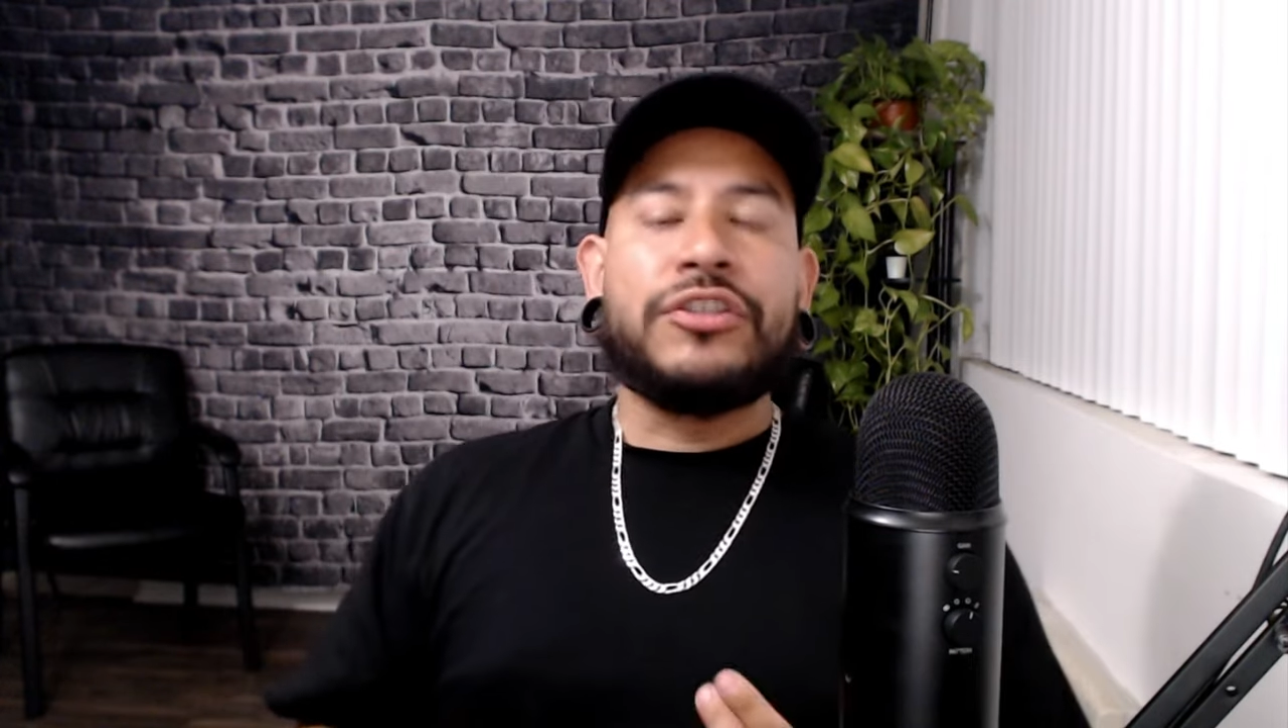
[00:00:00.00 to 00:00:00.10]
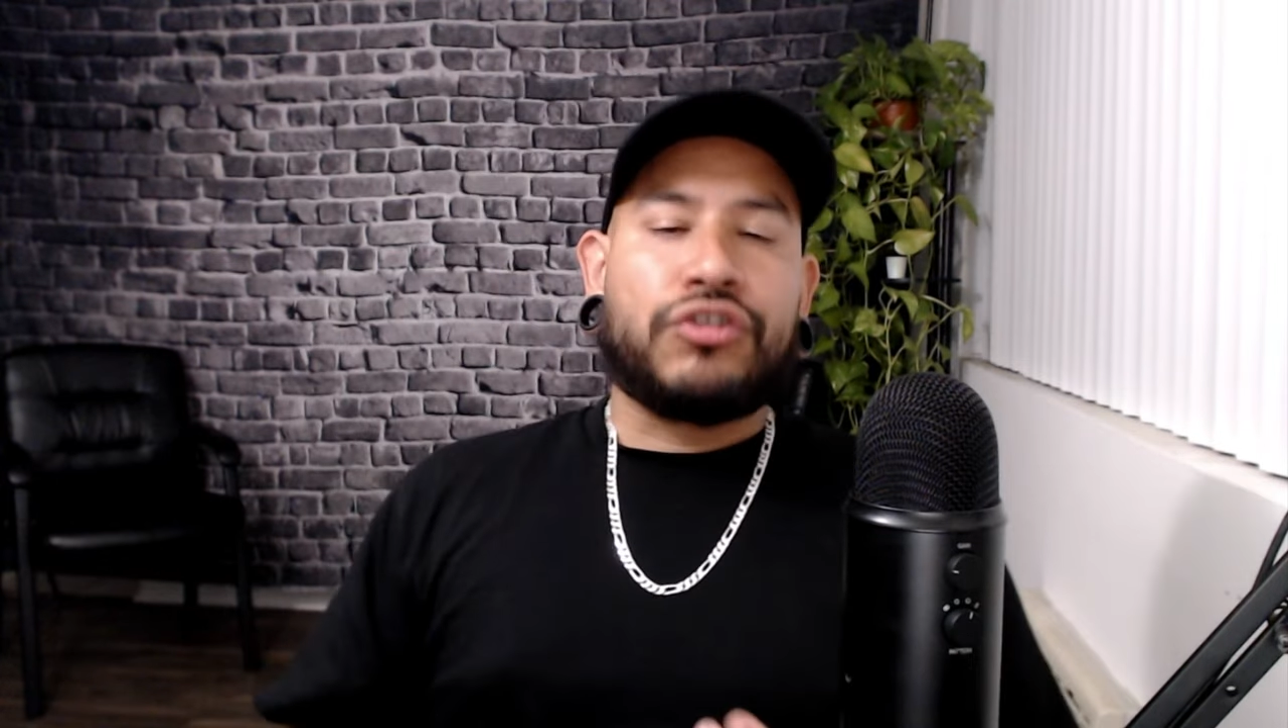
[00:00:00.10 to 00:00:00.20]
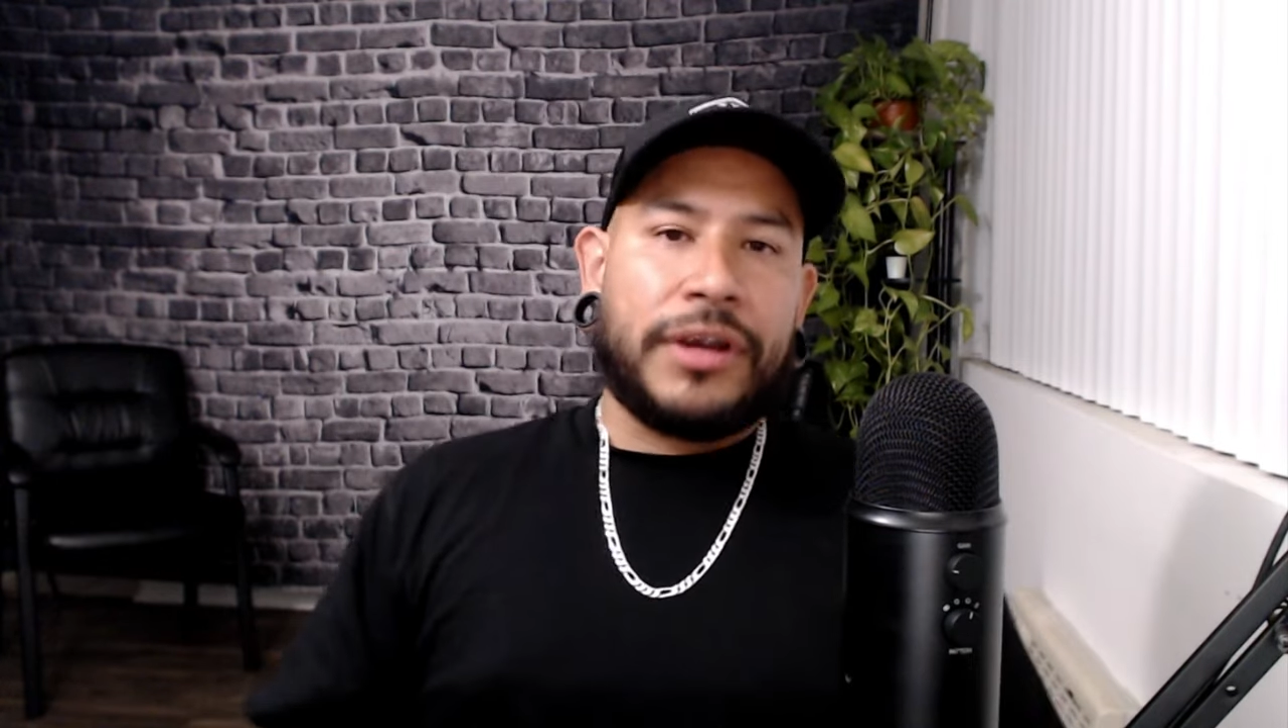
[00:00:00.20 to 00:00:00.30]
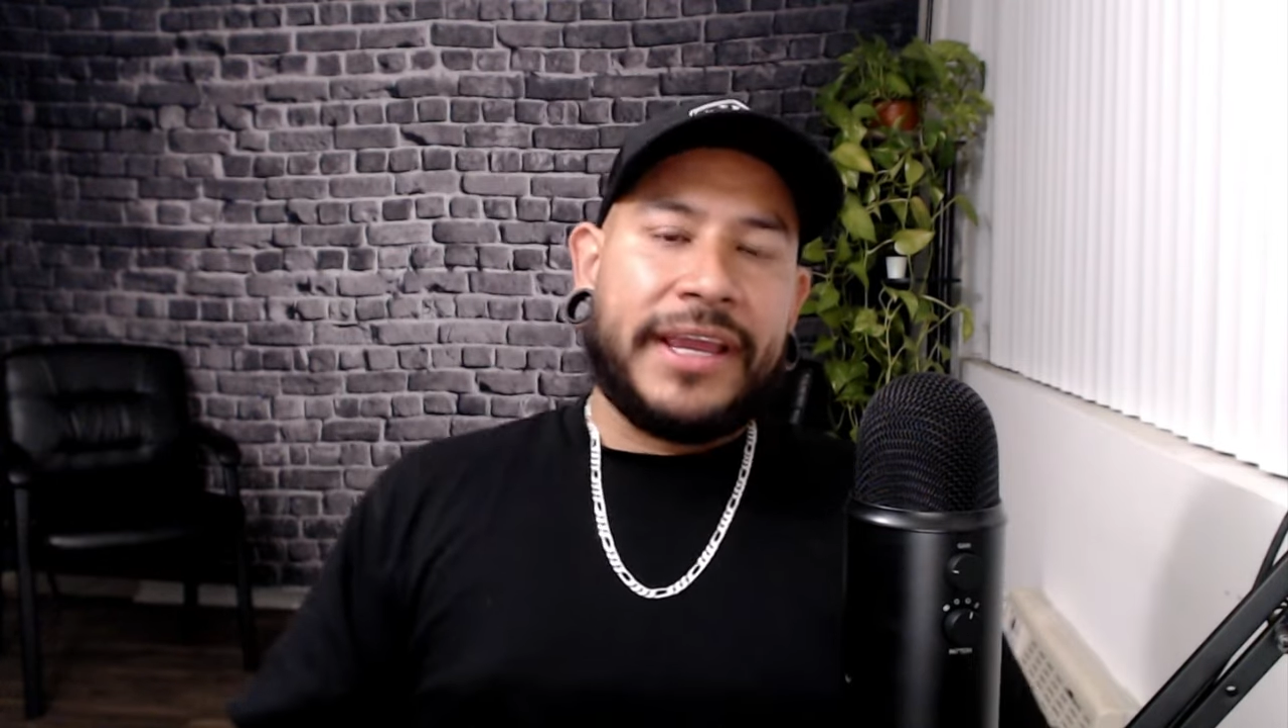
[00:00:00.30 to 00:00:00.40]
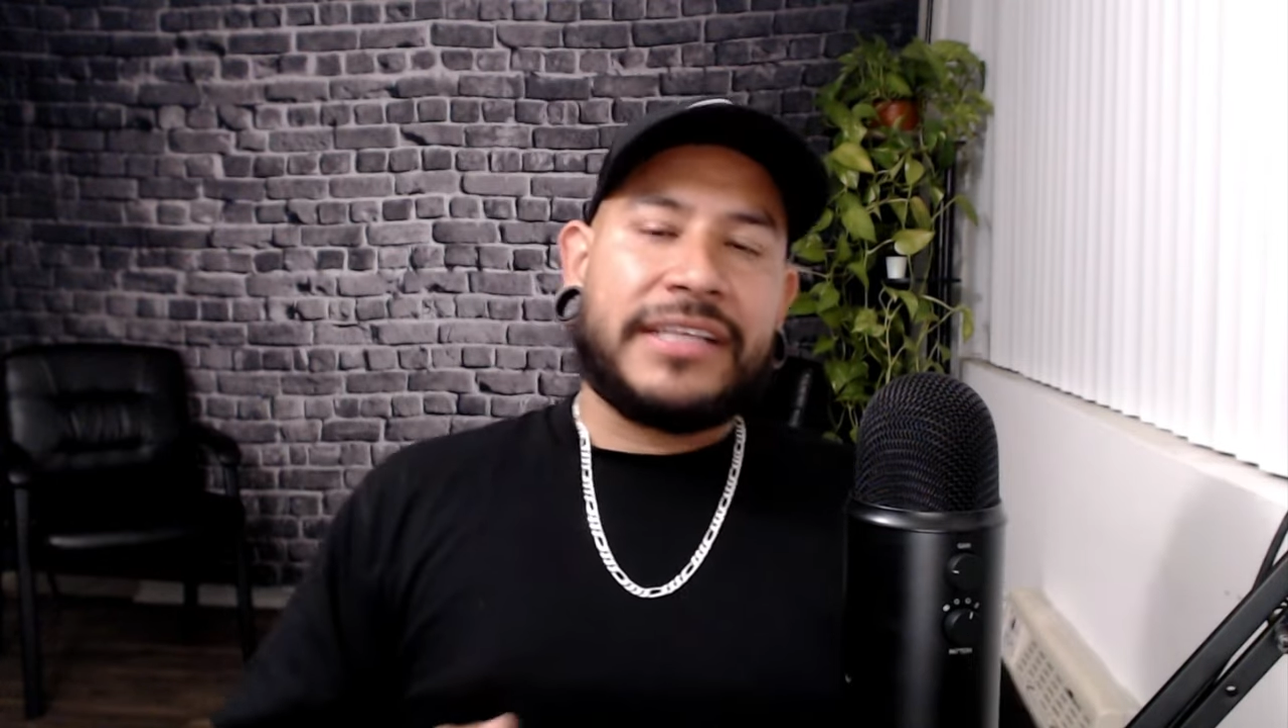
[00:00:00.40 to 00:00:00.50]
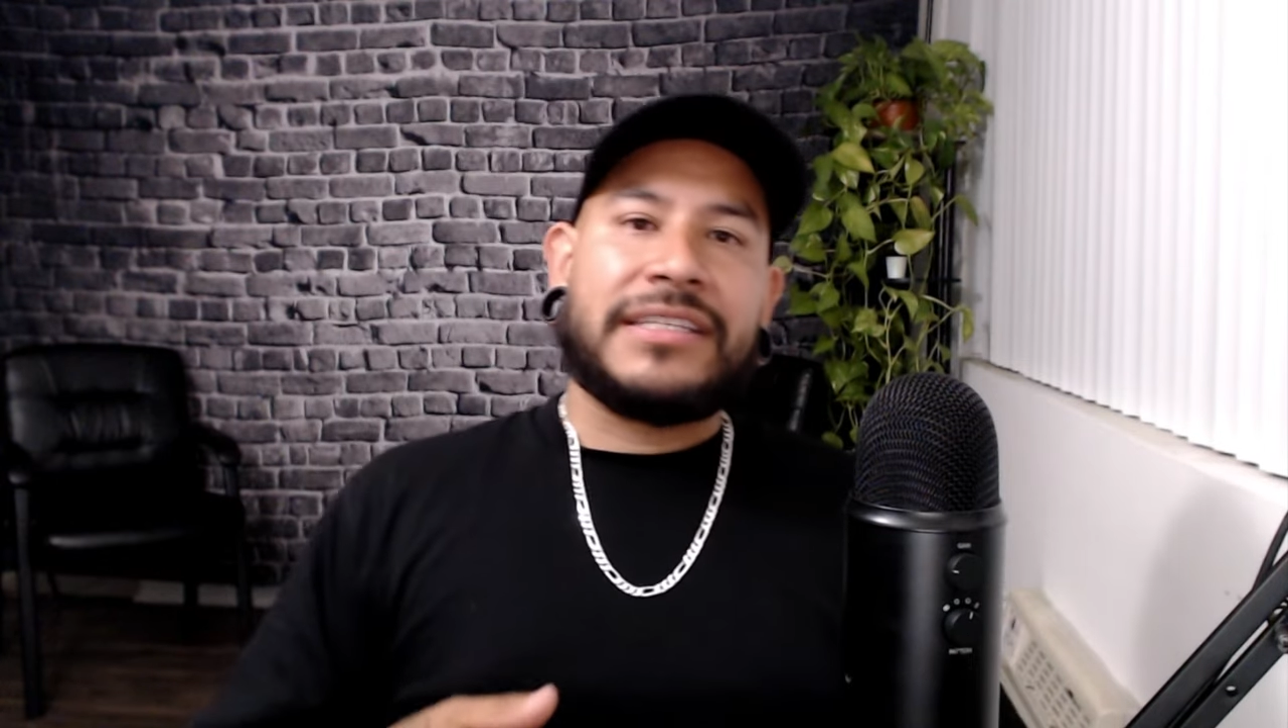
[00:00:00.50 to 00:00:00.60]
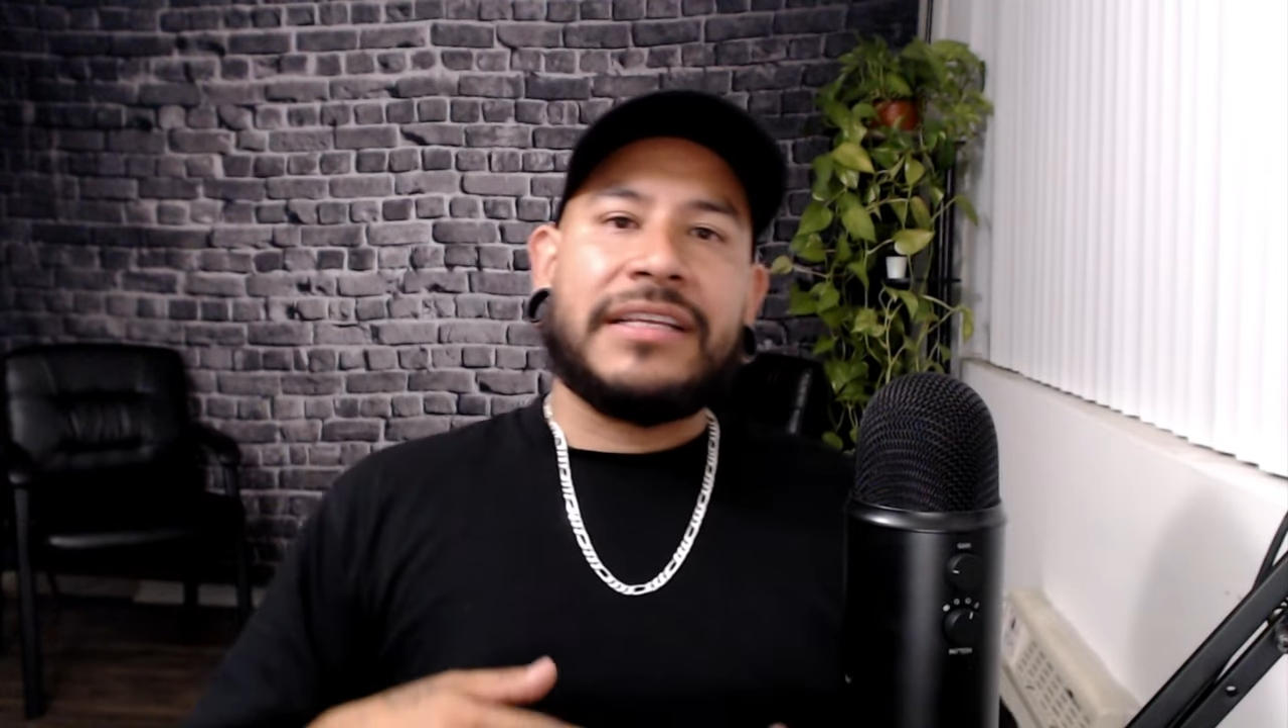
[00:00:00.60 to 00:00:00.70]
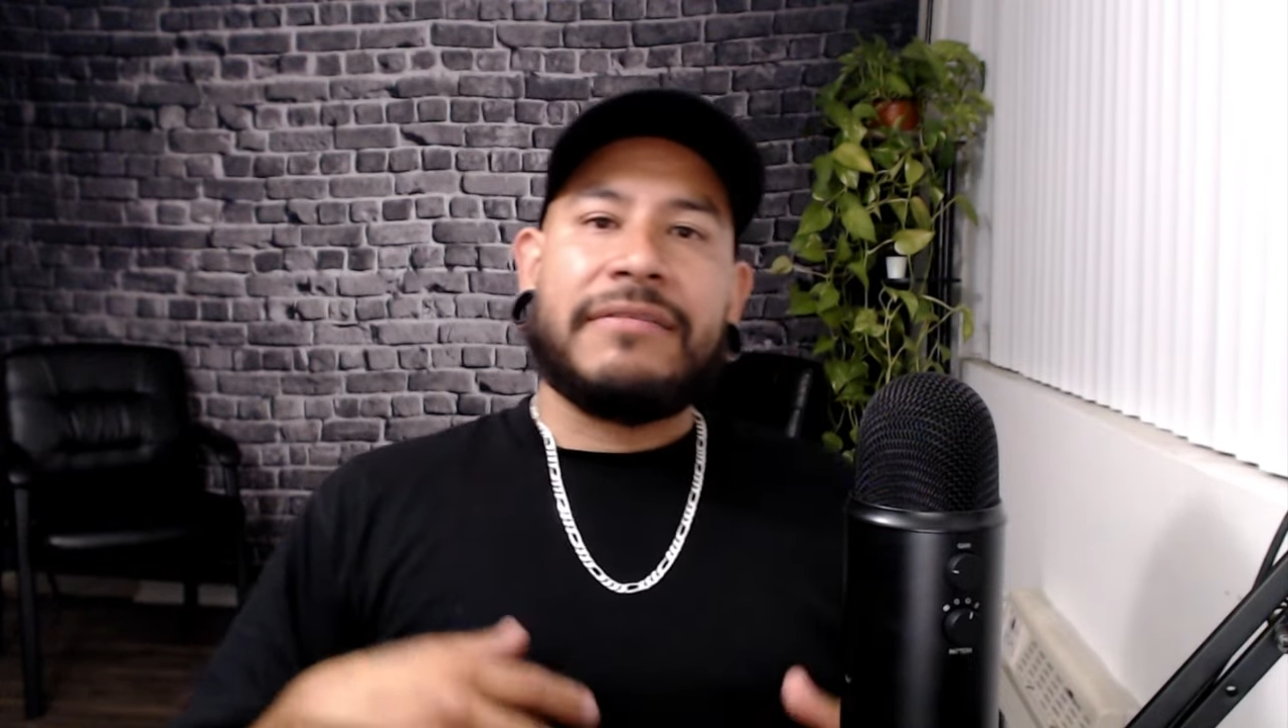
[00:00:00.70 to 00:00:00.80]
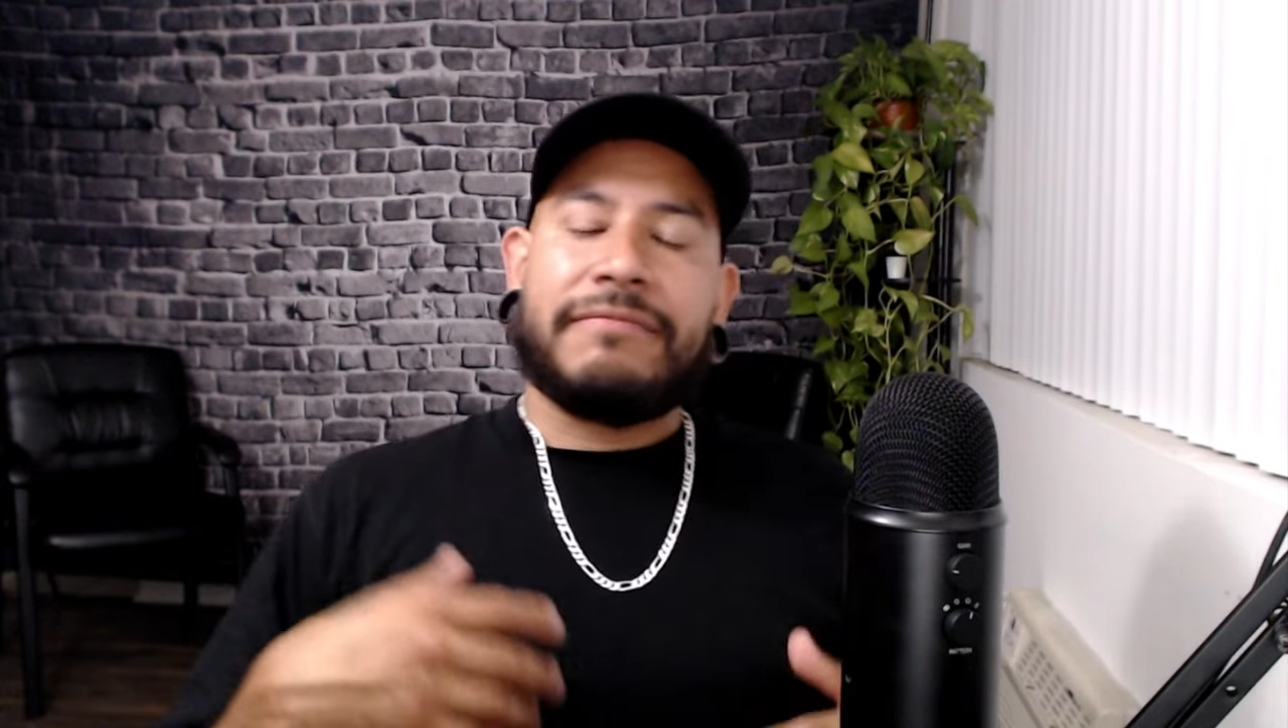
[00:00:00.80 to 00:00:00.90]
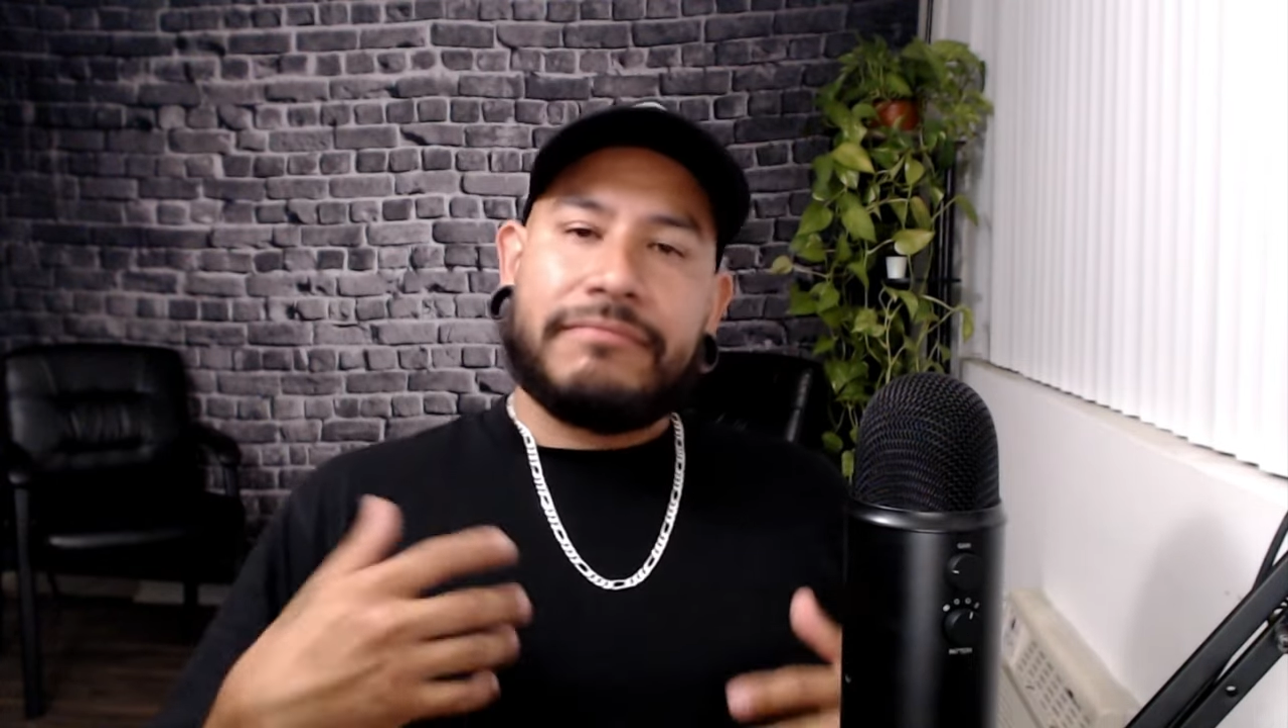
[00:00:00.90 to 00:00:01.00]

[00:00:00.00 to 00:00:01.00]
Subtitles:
tricks and